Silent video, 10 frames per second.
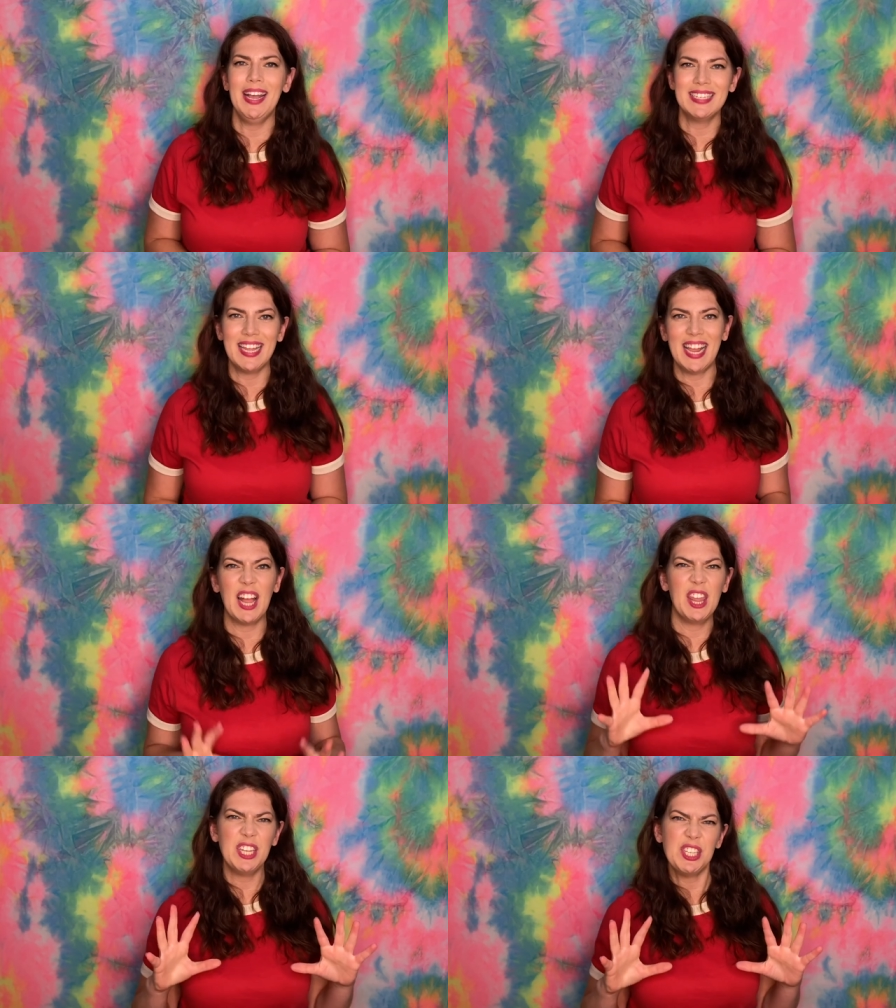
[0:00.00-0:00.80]
as
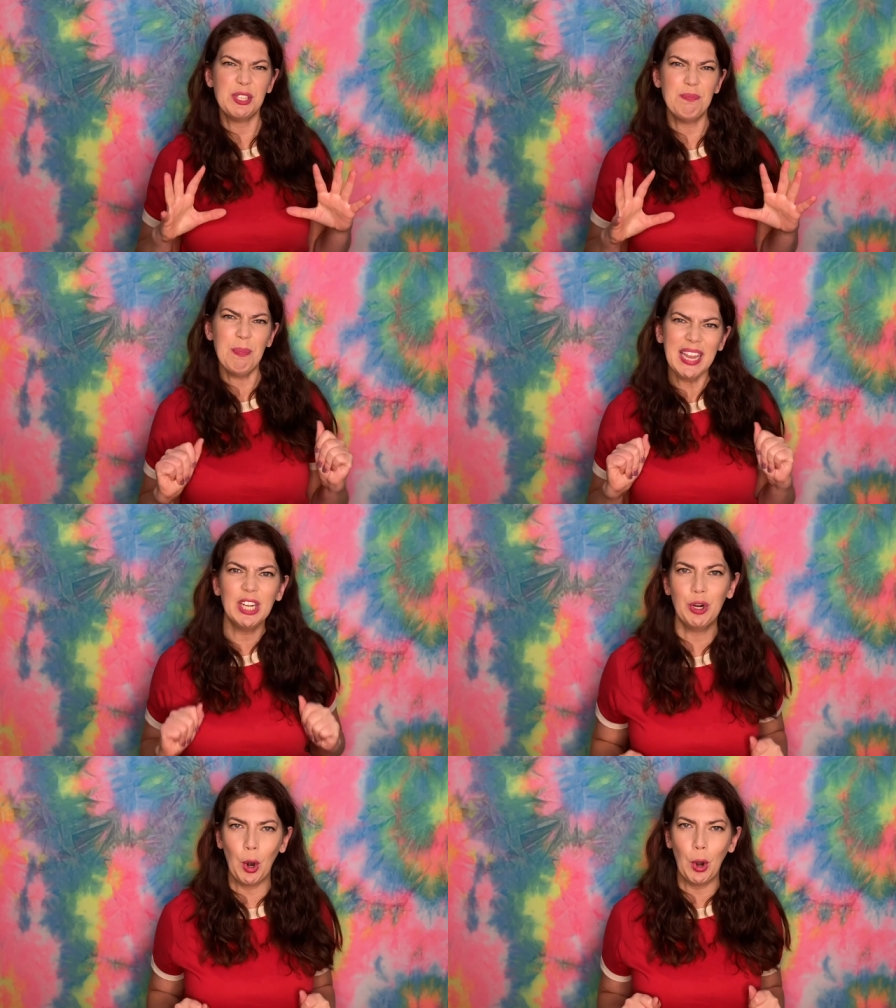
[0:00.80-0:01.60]
like this
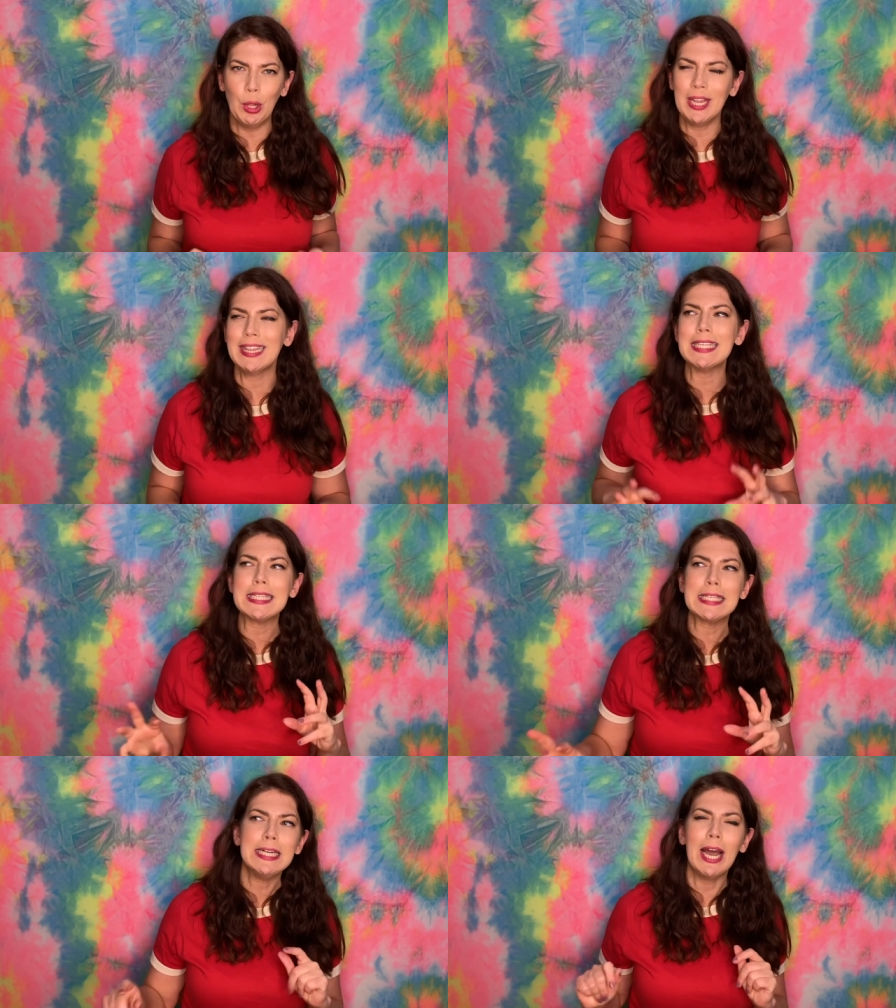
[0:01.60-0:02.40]
mean girl, like the
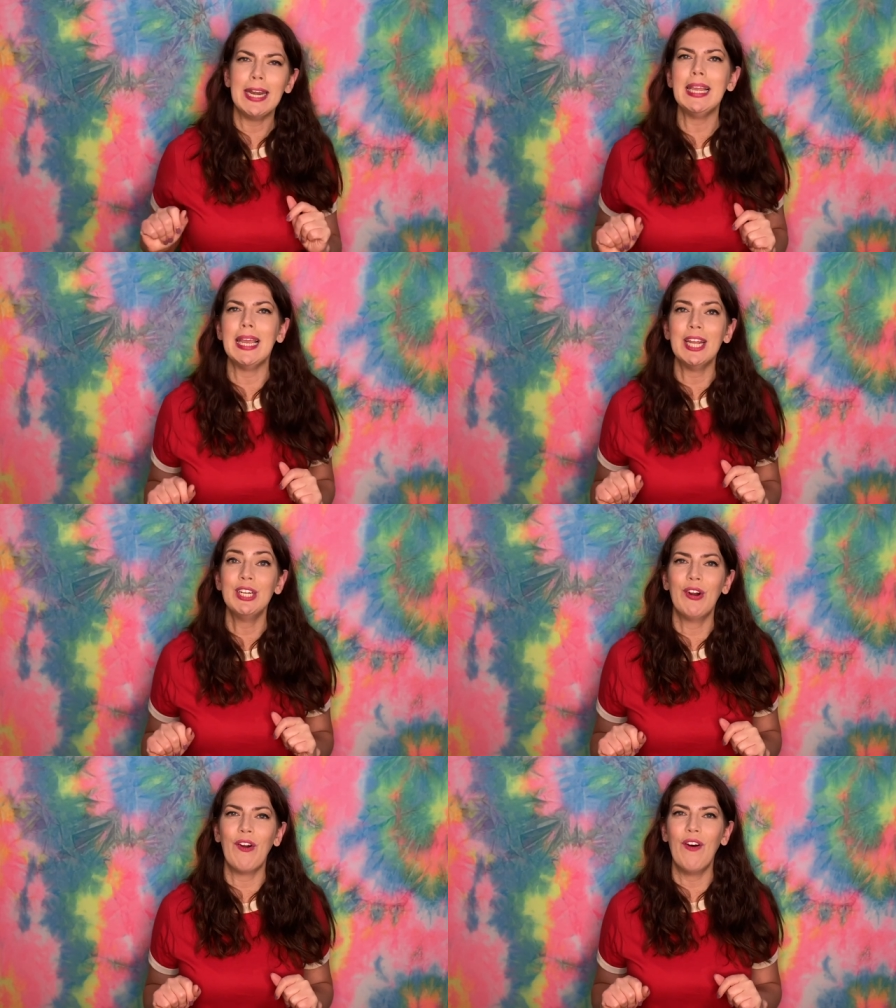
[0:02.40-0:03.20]
snotty
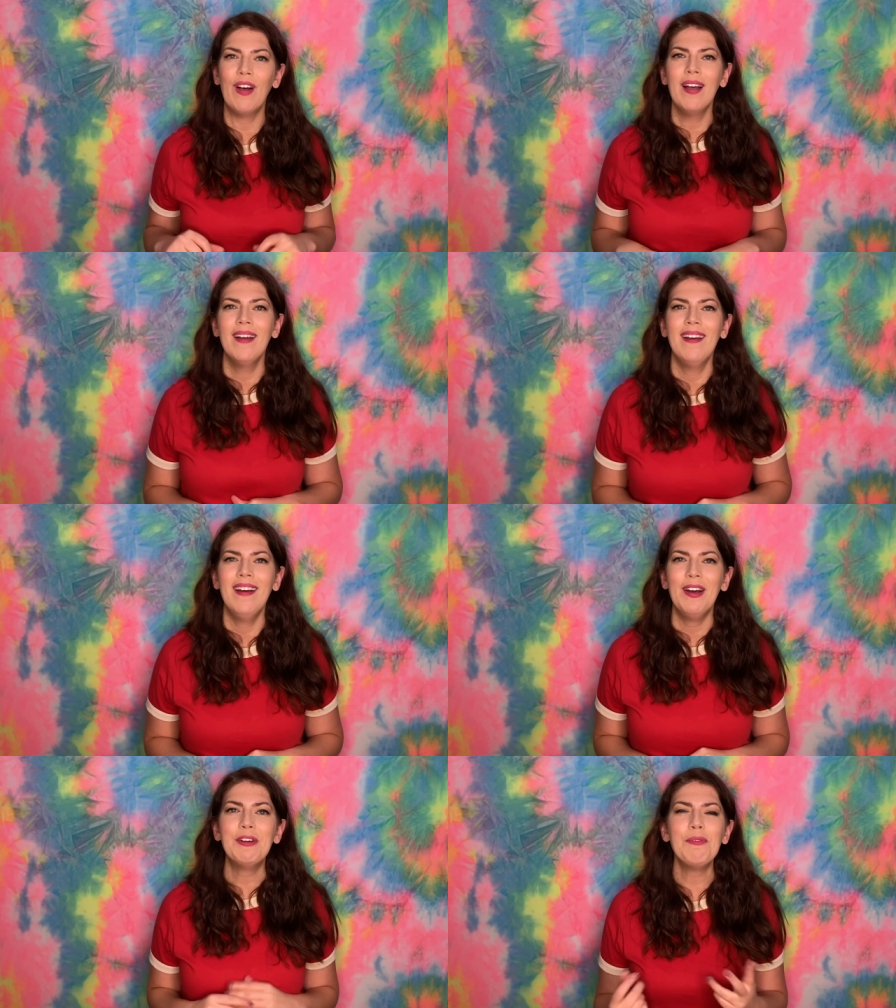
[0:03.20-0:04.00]
it girl,
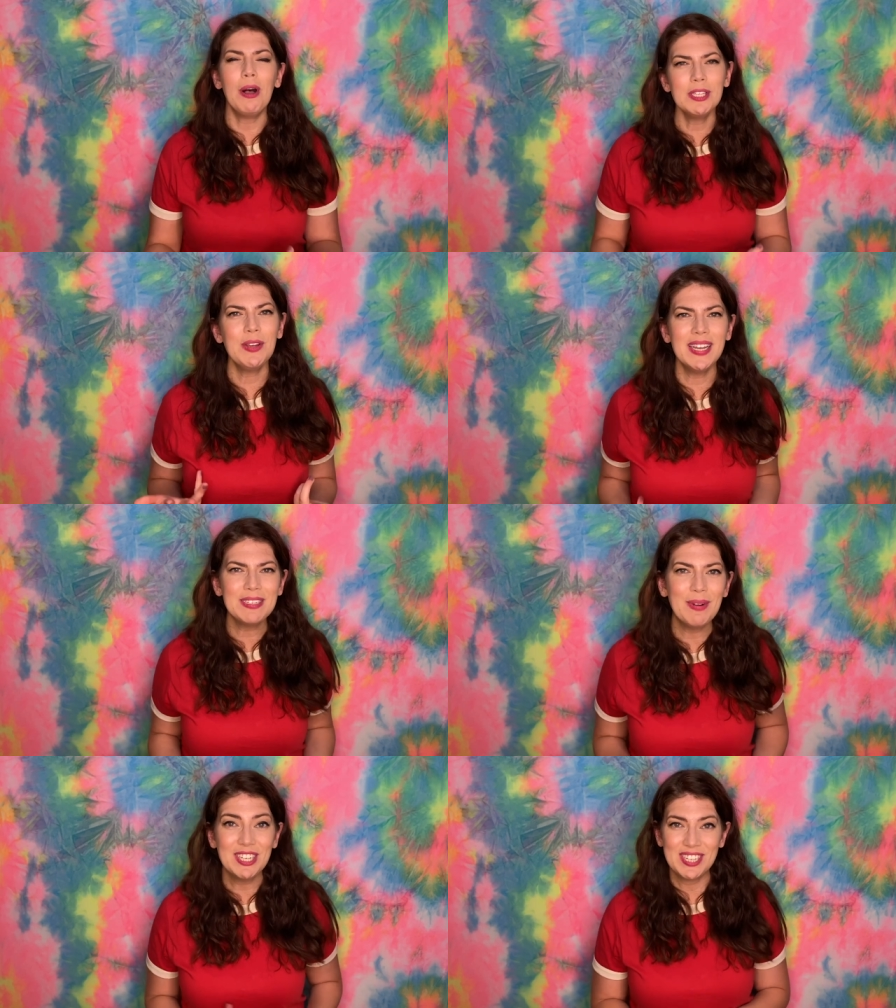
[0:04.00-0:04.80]
who also has a
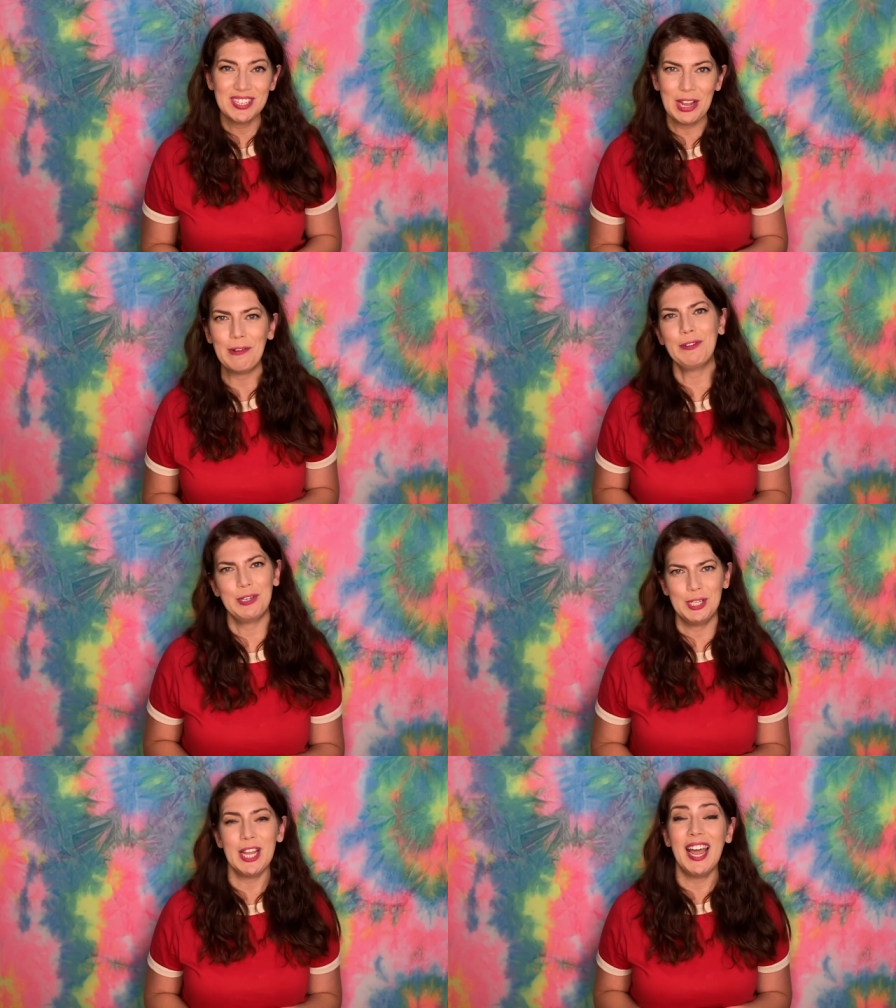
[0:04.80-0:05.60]
much softer
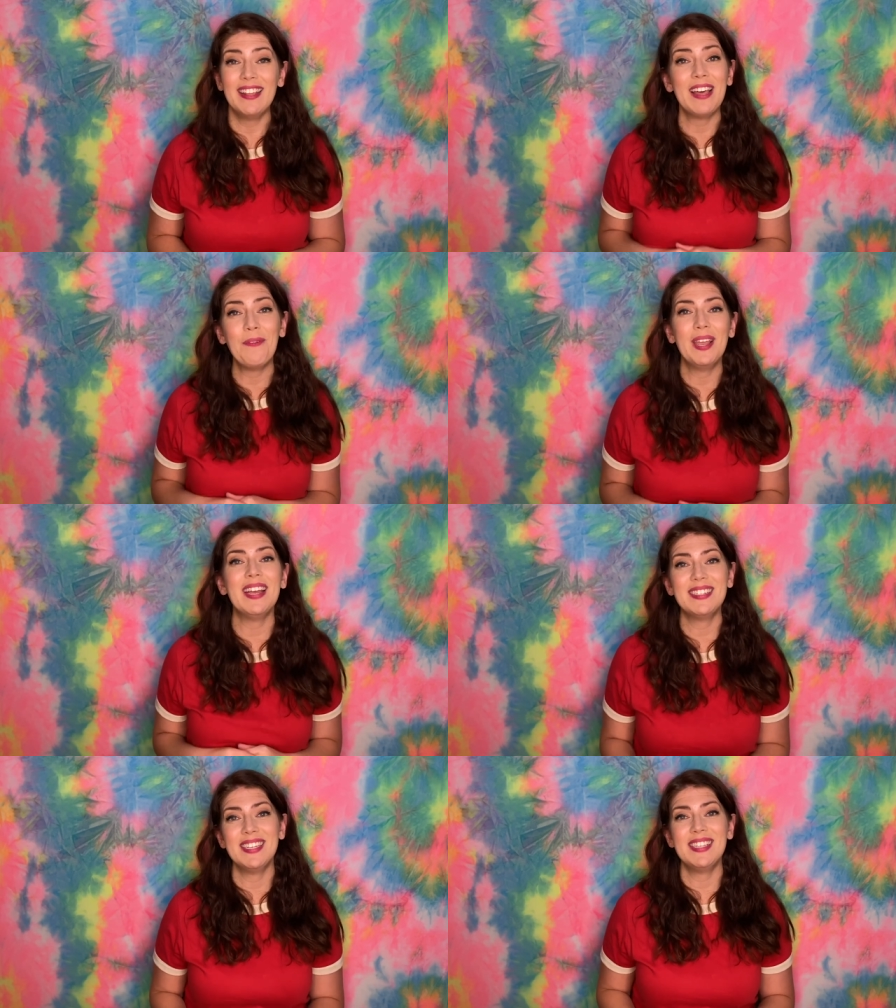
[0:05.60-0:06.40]
side that we
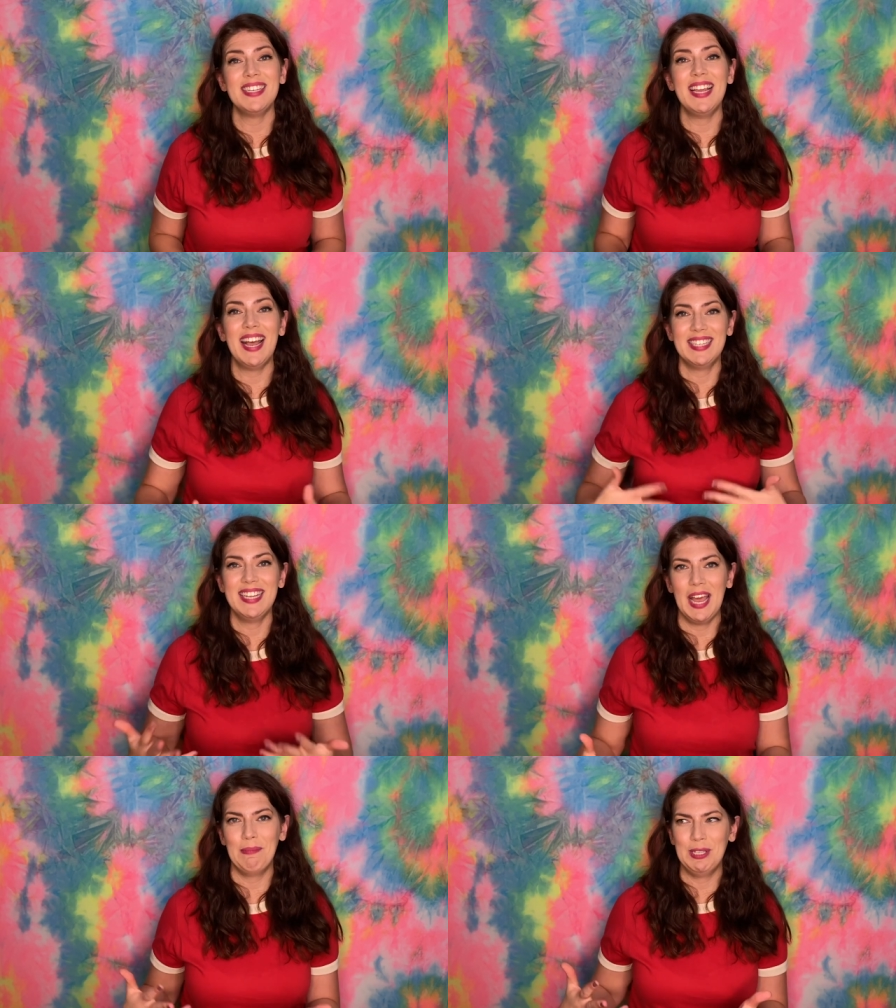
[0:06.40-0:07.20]
get to see as
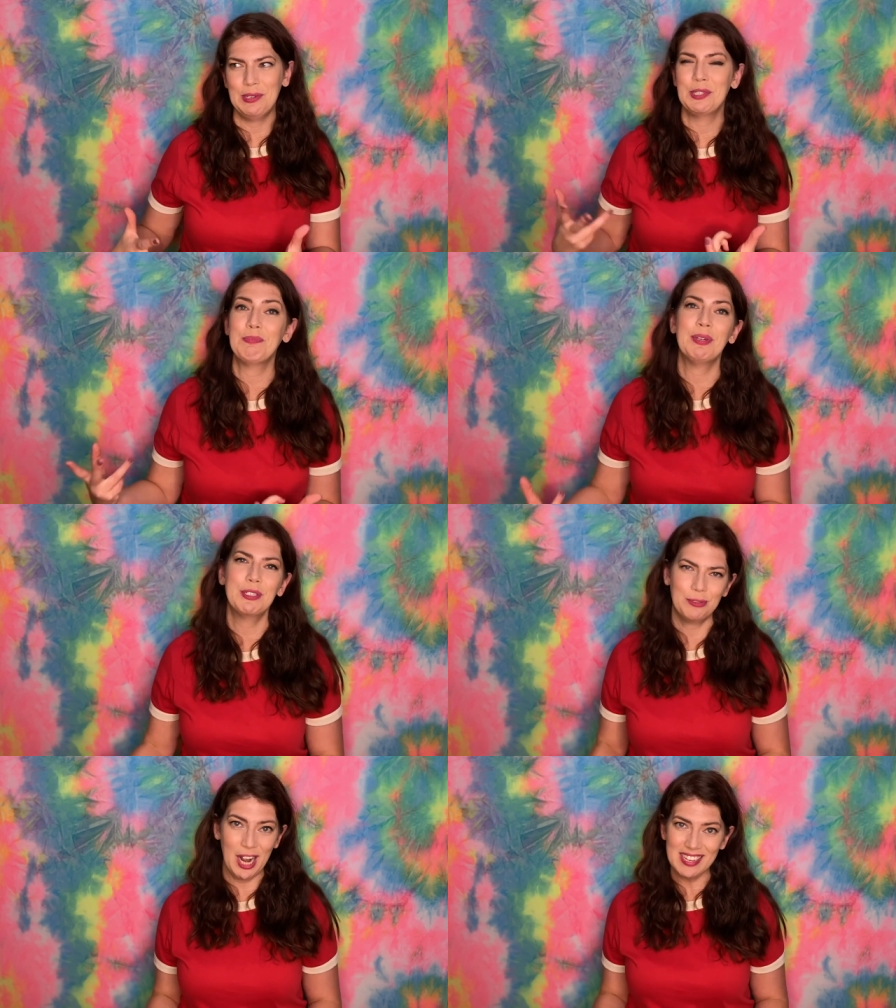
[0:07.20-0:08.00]
the episodes
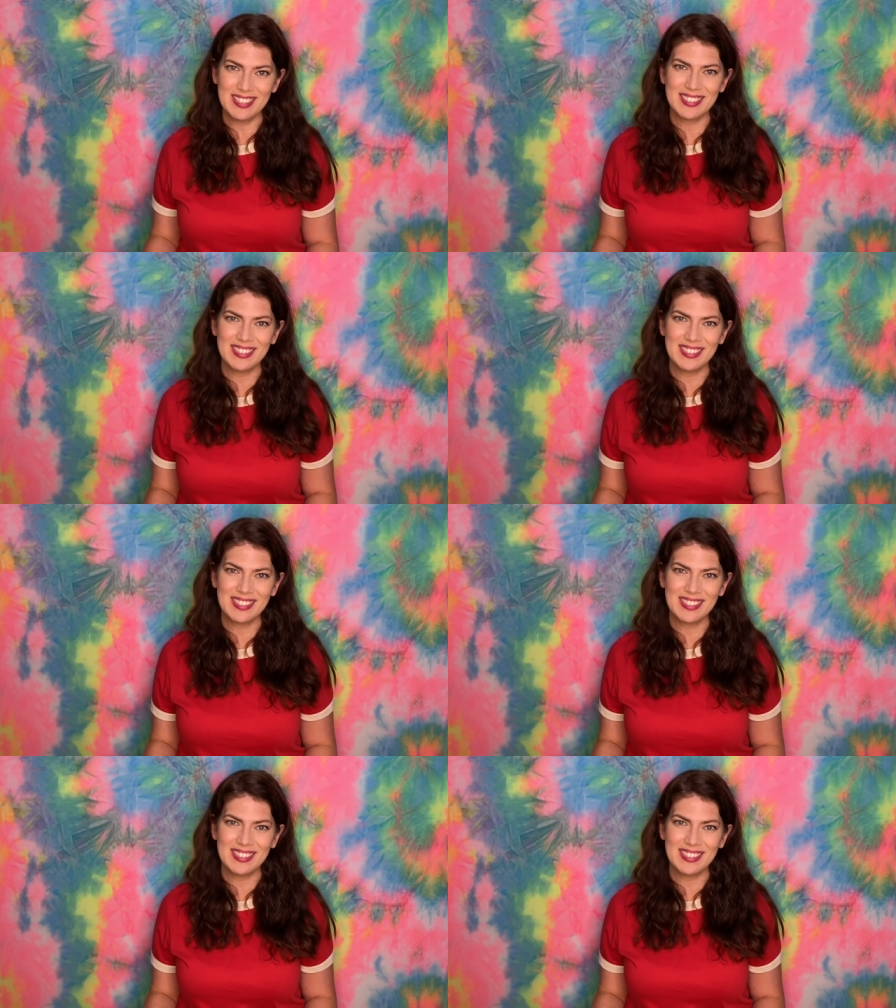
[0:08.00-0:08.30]
progress.